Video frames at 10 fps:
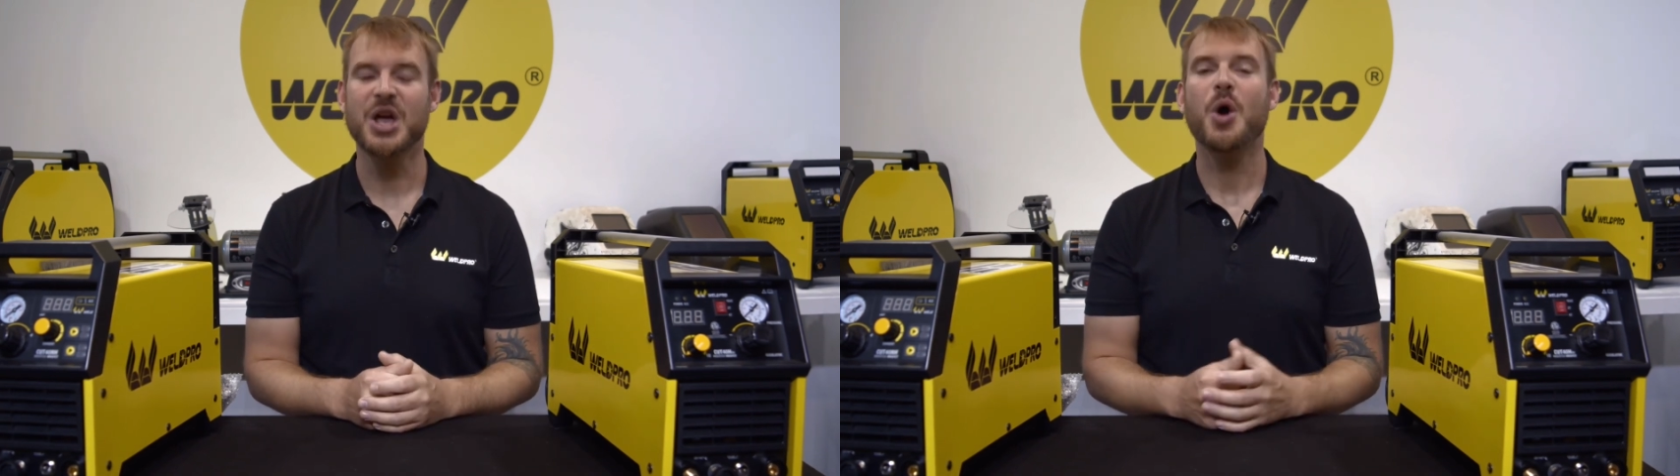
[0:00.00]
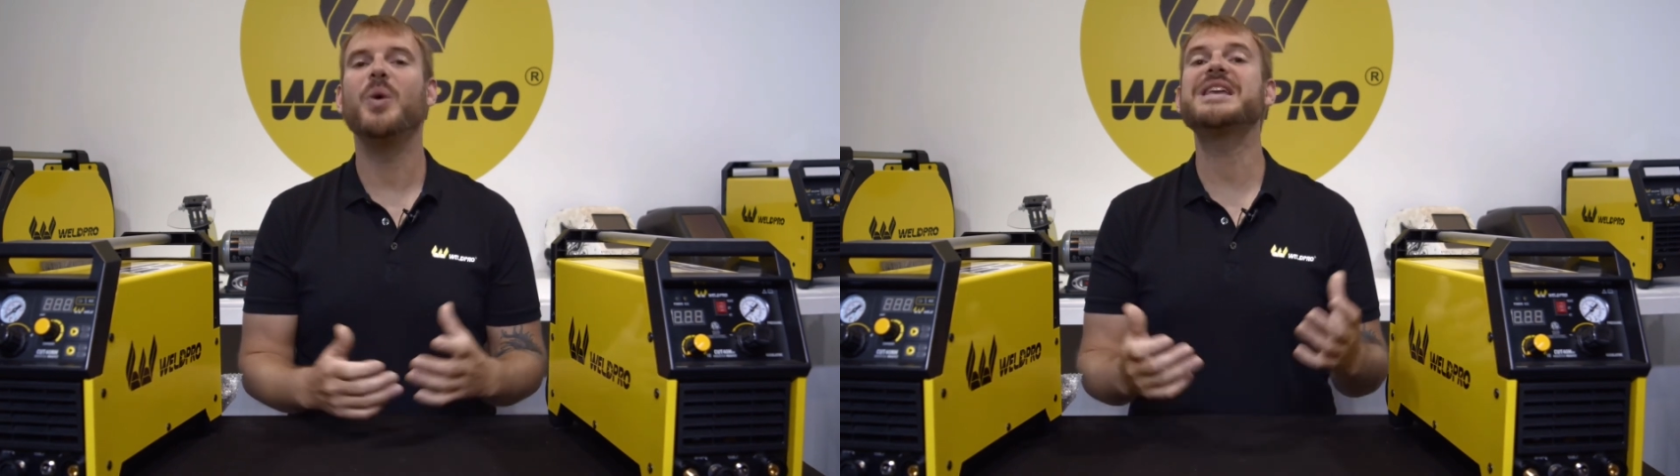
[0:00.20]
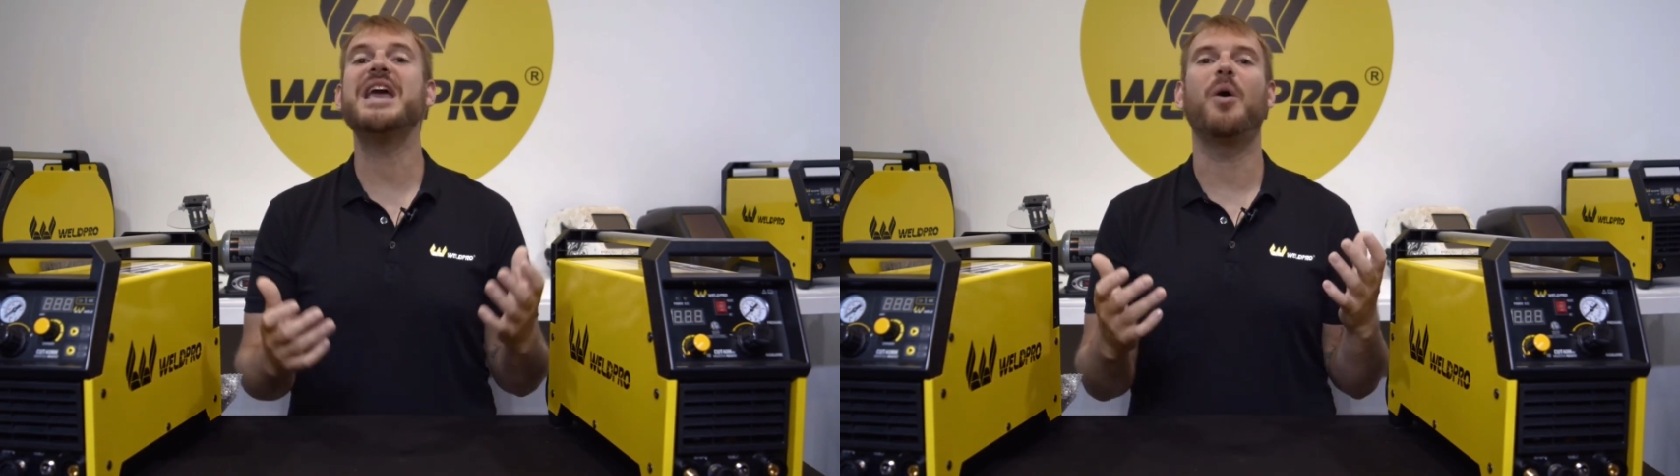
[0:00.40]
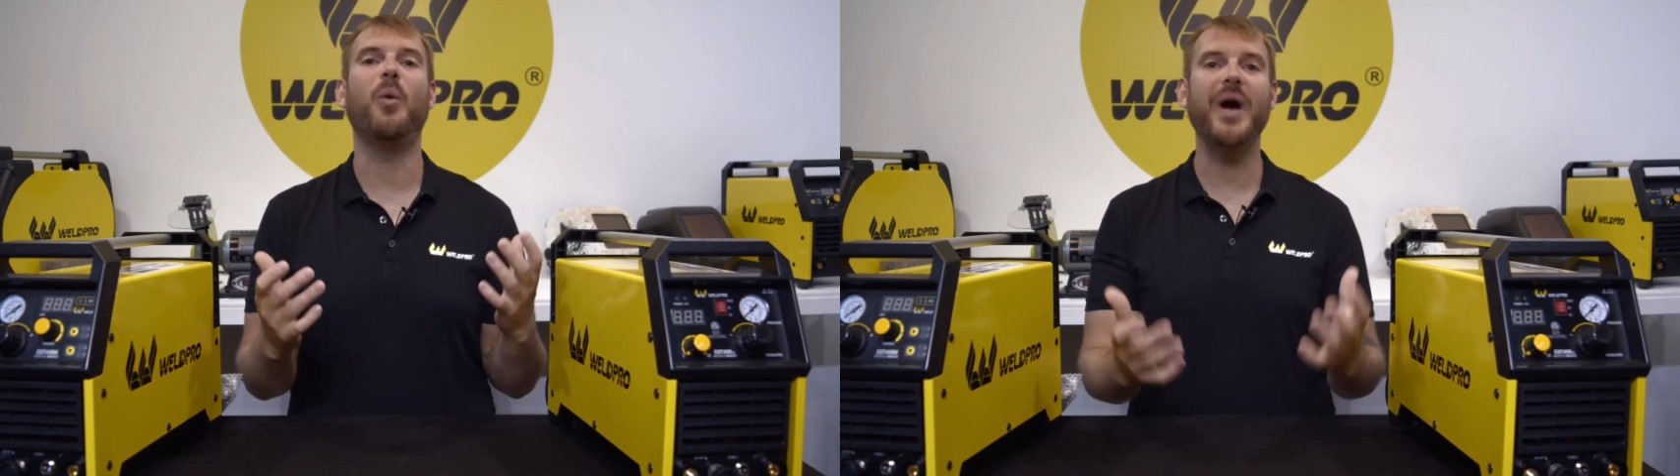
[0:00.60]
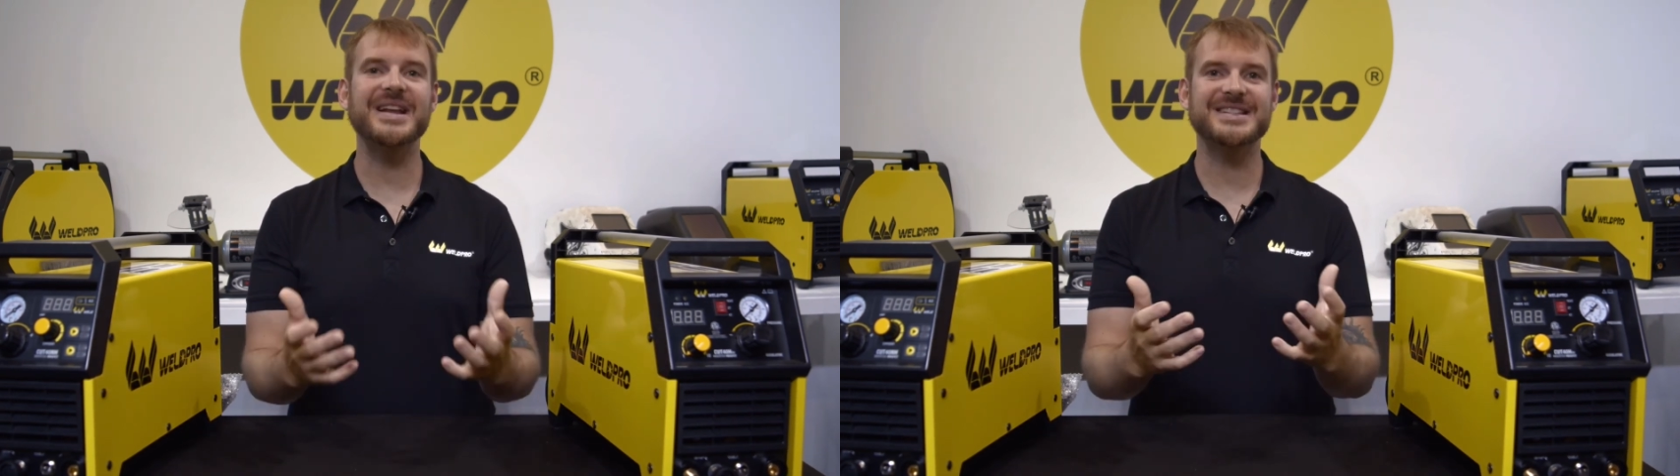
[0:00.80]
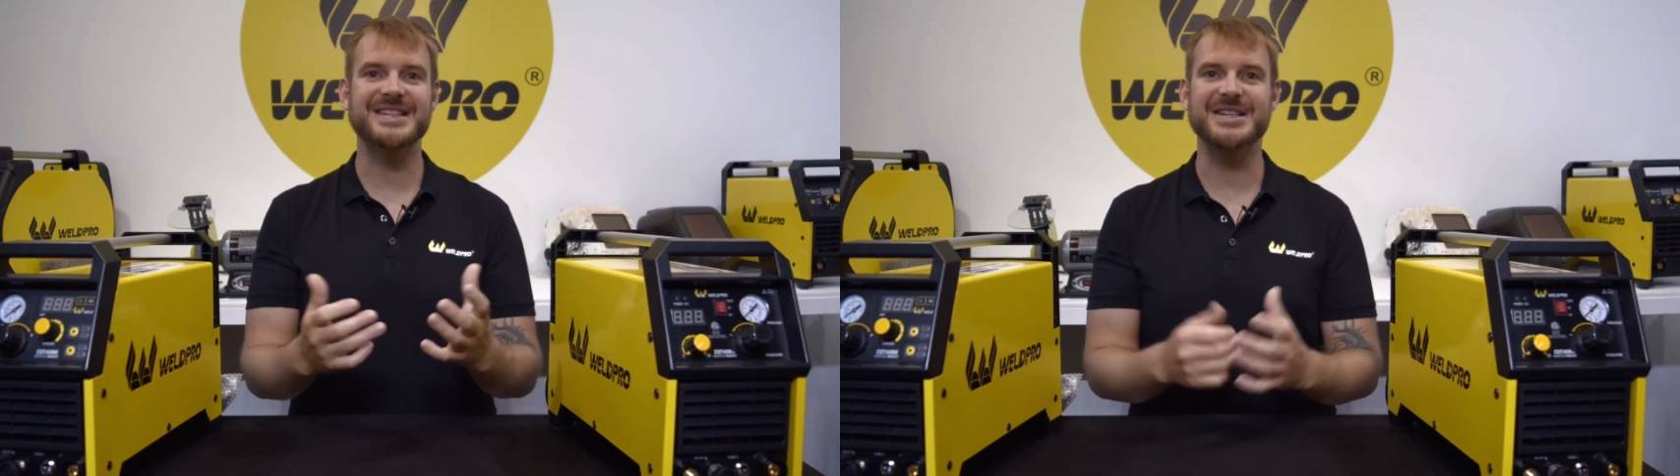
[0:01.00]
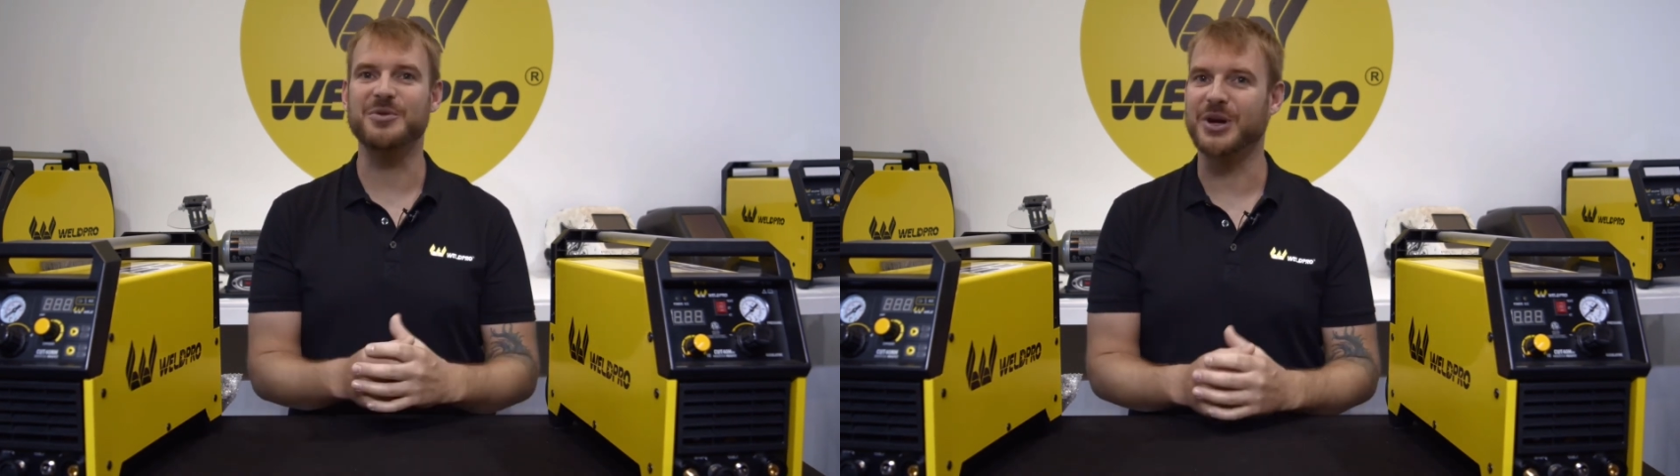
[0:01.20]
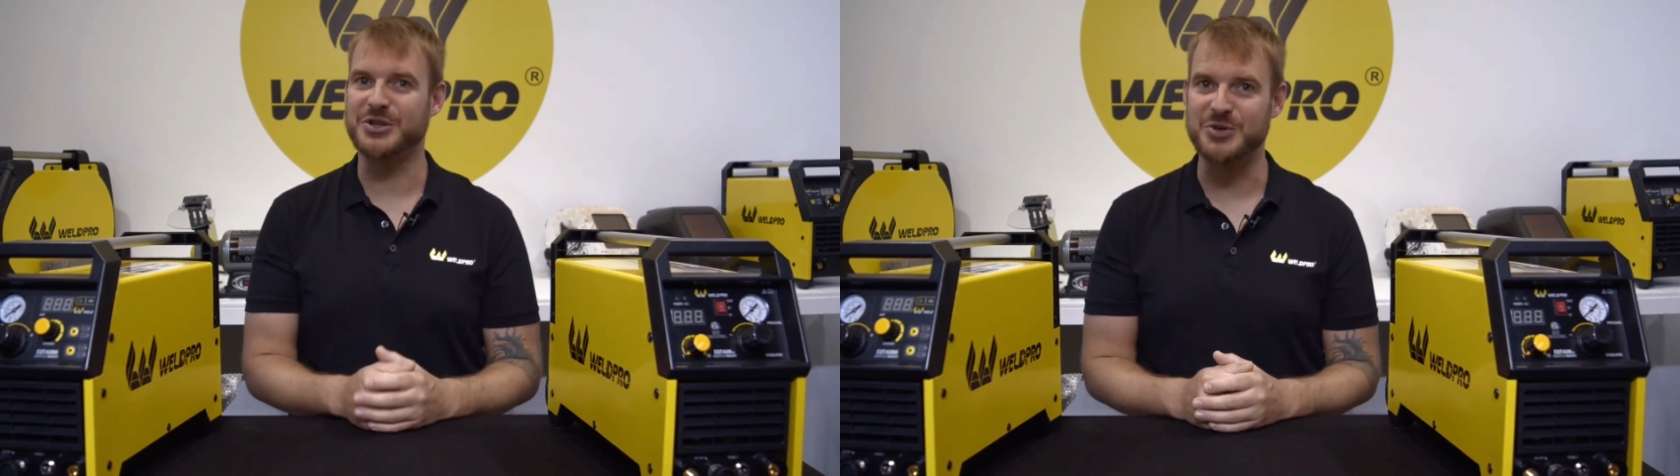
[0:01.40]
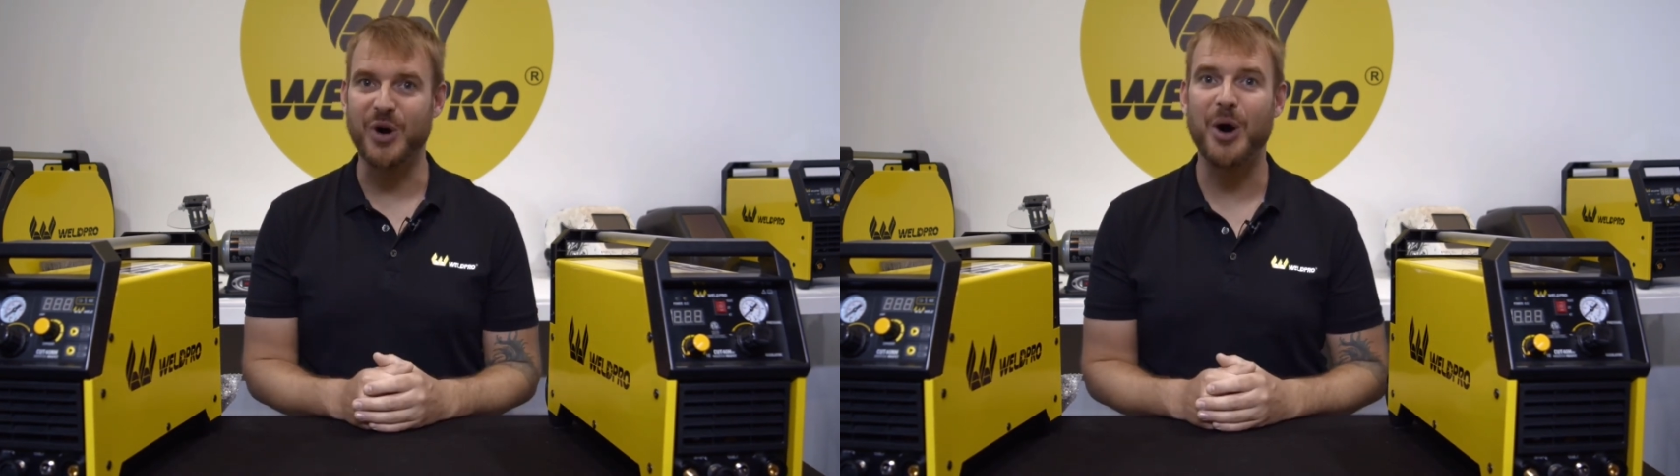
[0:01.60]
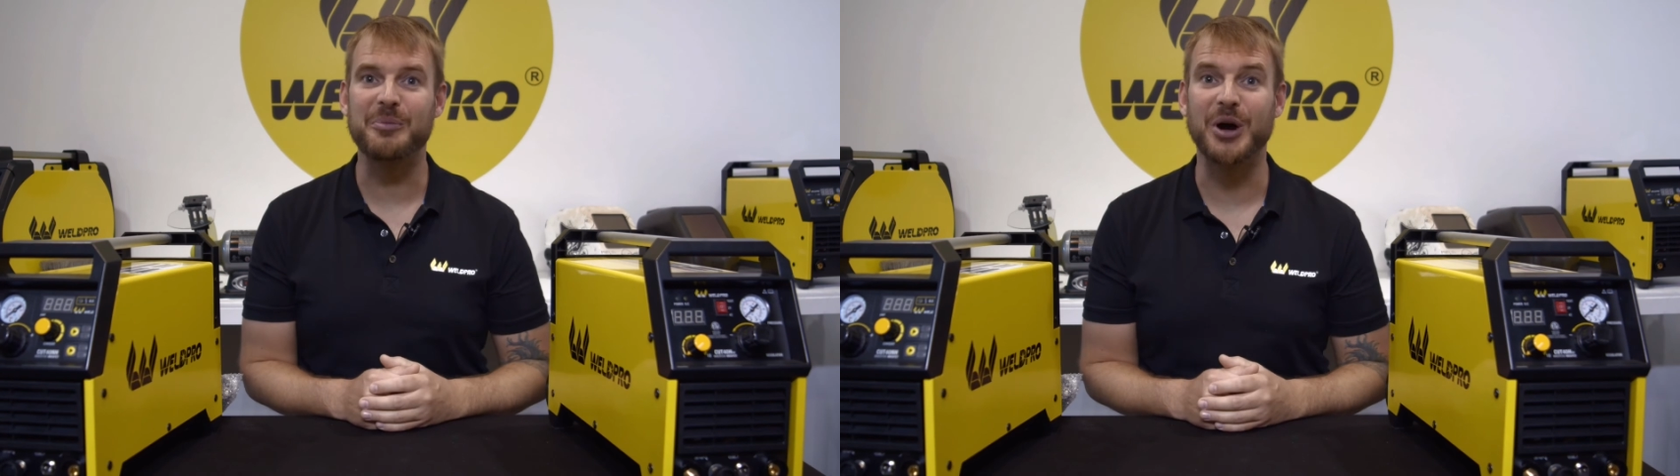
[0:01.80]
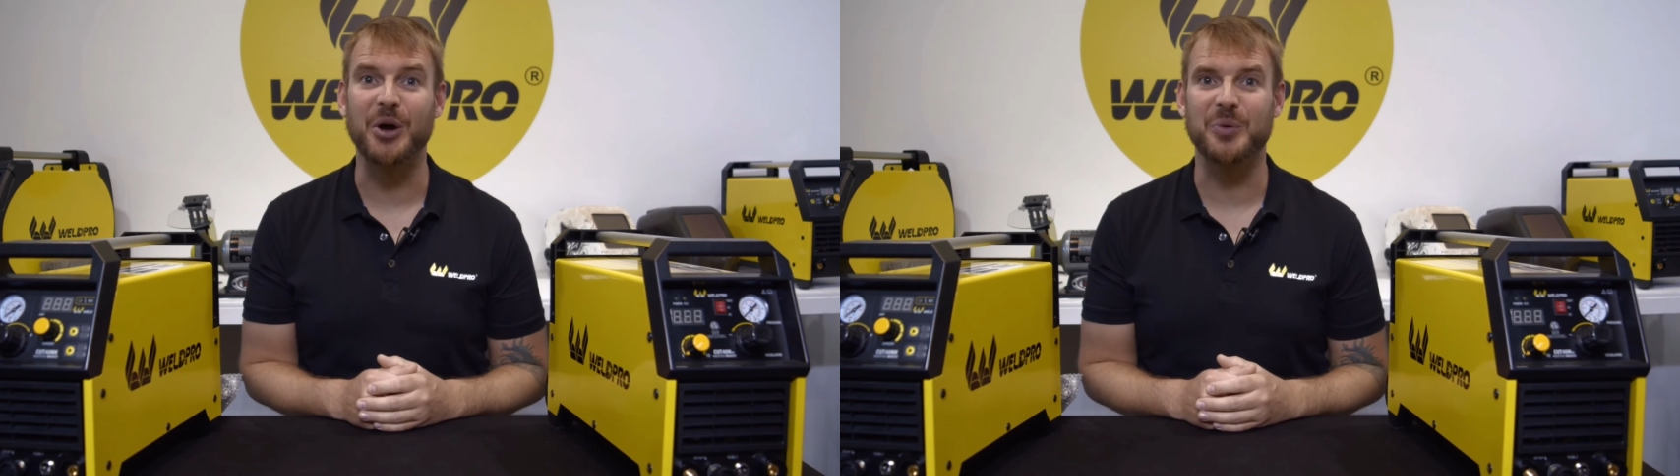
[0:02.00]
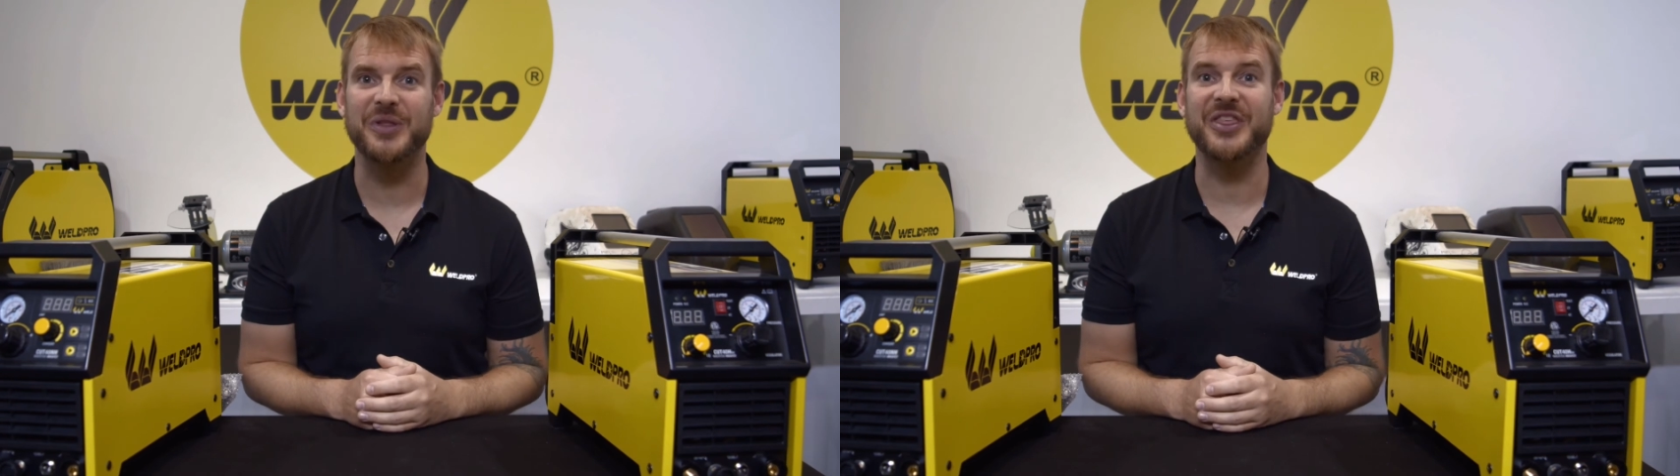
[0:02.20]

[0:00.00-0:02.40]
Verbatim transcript: We can't wait to see what you all build with